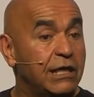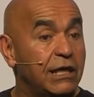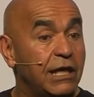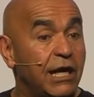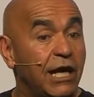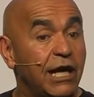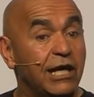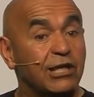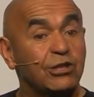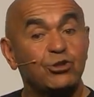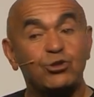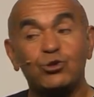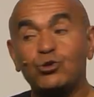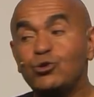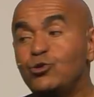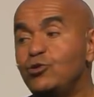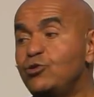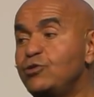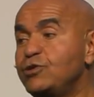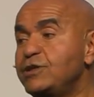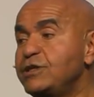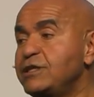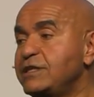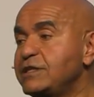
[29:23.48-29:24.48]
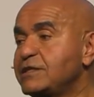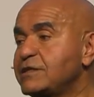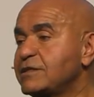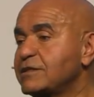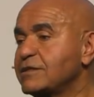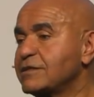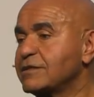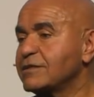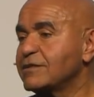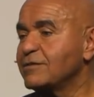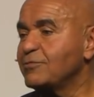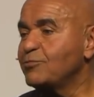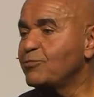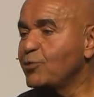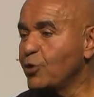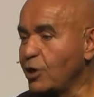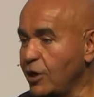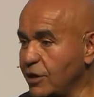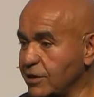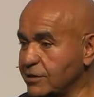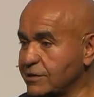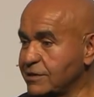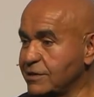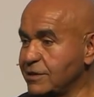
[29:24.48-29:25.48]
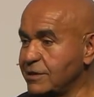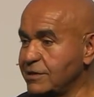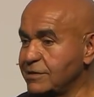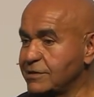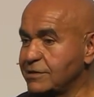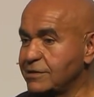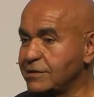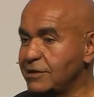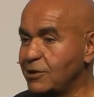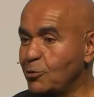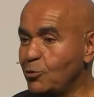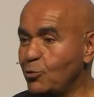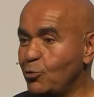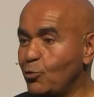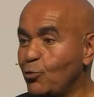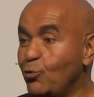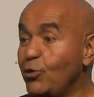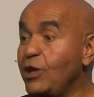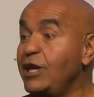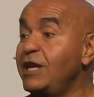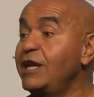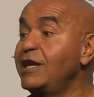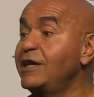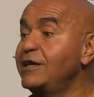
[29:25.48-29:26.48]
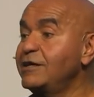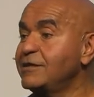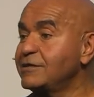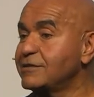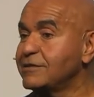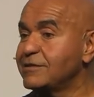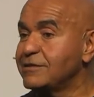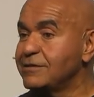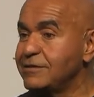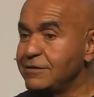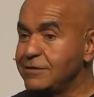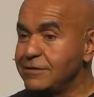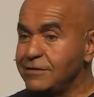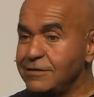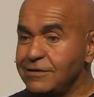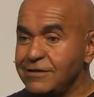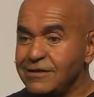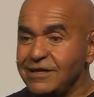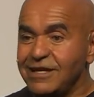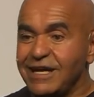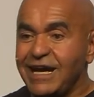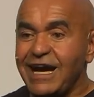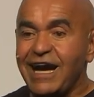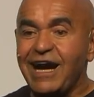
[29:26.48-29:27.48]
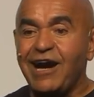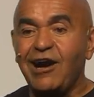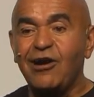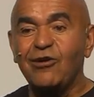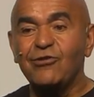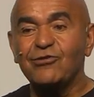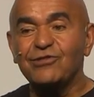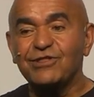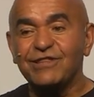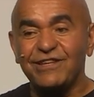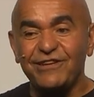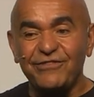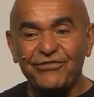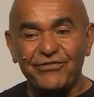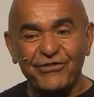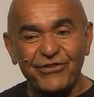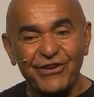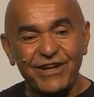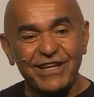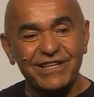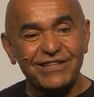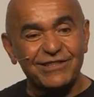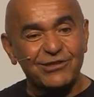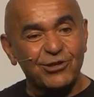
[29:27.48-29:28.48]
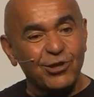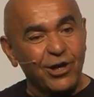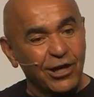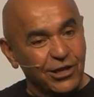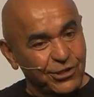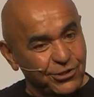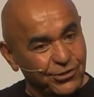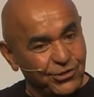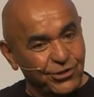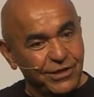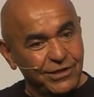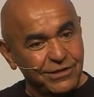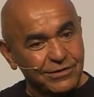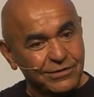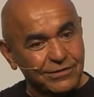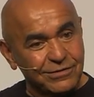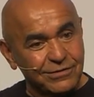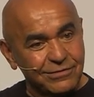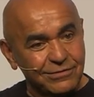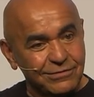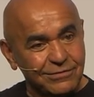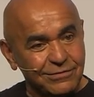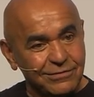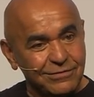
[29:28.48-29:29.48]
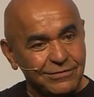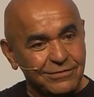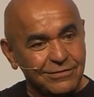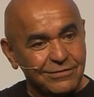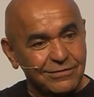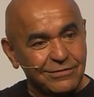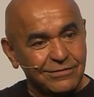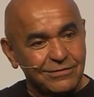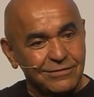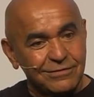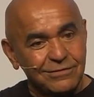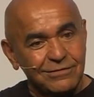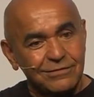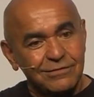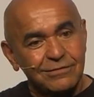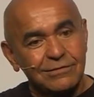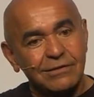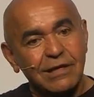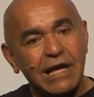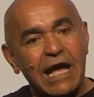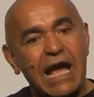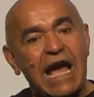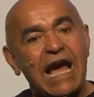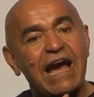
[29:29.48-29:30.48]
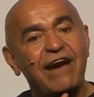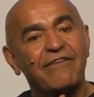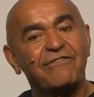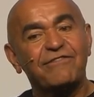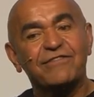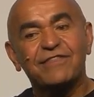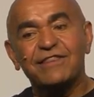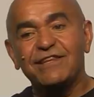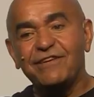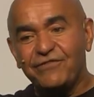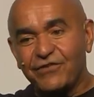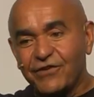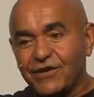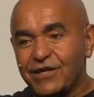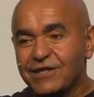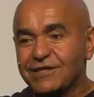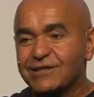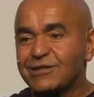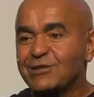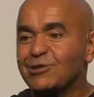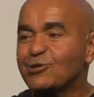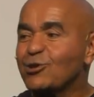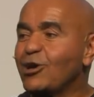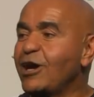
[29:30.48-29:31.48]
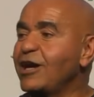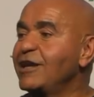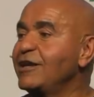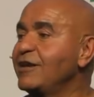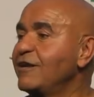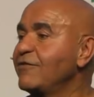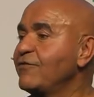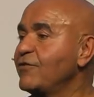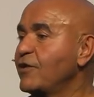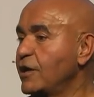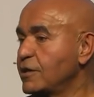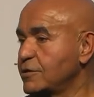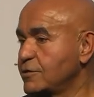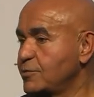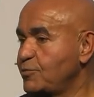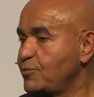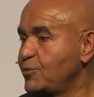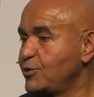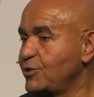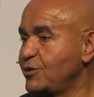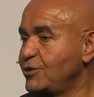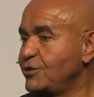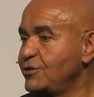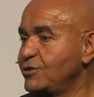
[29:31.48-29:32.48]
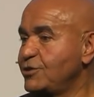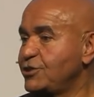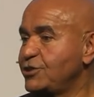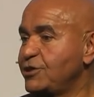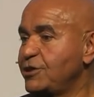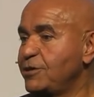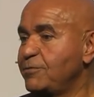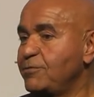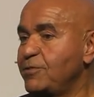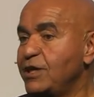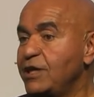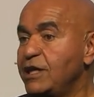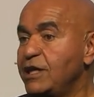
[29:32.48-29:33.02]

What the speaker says: And through this process, we learned how different countries have different style of entrepreneurship,